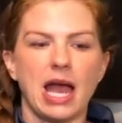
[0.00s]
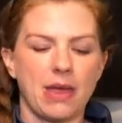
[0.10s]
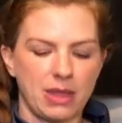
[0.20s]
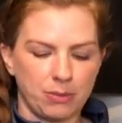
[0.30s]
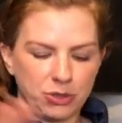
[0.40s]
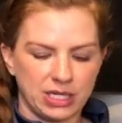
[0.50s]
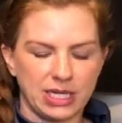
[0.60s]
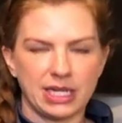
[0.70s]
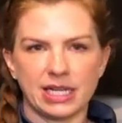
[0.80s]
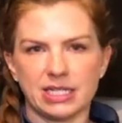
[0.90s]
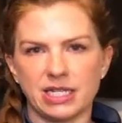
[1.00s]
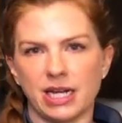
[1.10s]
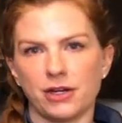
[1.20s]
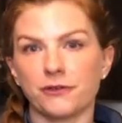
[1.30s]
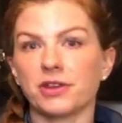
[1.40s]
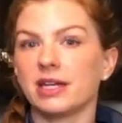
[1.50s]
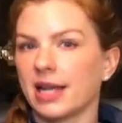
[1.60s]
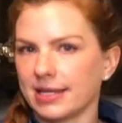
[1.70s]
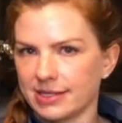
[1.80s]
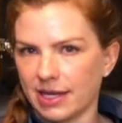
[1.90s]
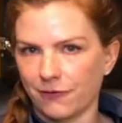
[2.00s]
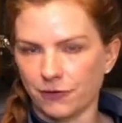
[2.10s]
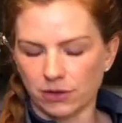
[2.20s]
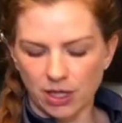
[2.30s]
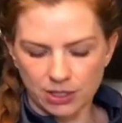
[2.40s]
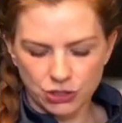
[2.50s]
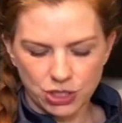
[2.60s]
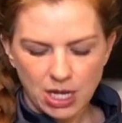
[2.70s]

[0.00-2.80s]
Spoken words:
and then put it in a container for the next day for lunch.